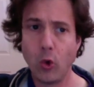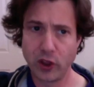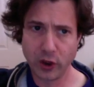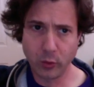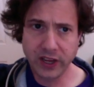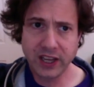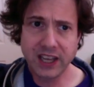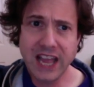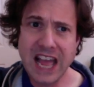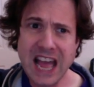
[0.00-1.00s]
With a
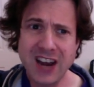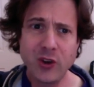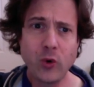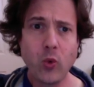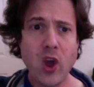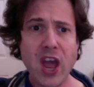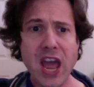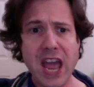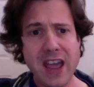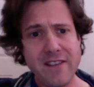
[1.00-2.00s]
wink and
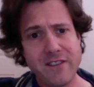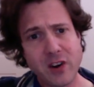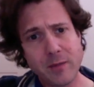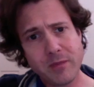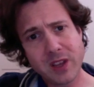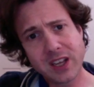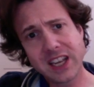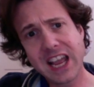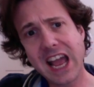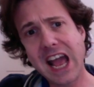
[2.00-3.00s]
away from the
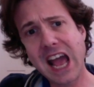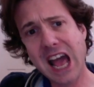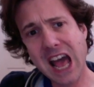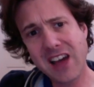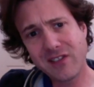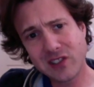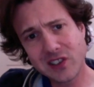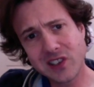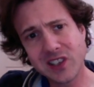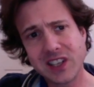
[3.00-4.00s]

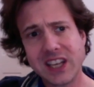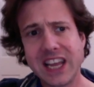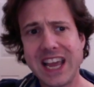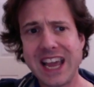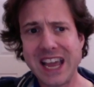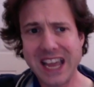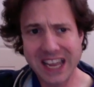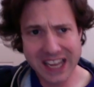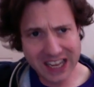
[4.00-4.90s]
cavalcade.